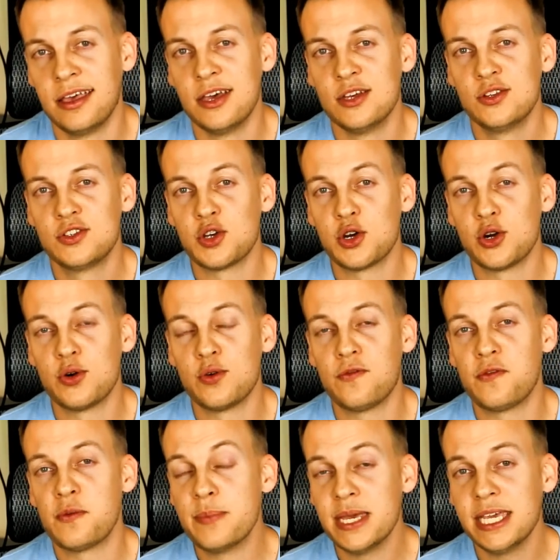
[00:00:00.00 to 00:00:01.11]
So
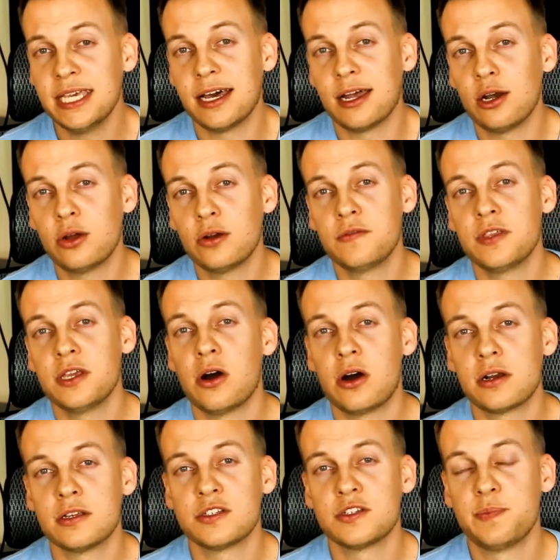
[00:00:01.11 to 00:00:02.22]
for me, a lot of the
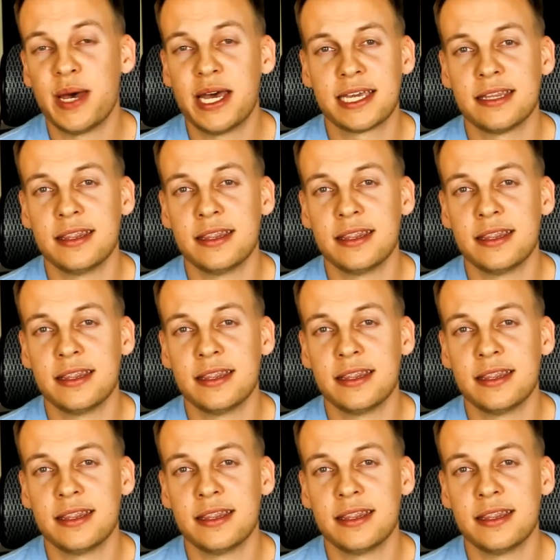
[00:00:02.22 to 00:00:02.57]
artists back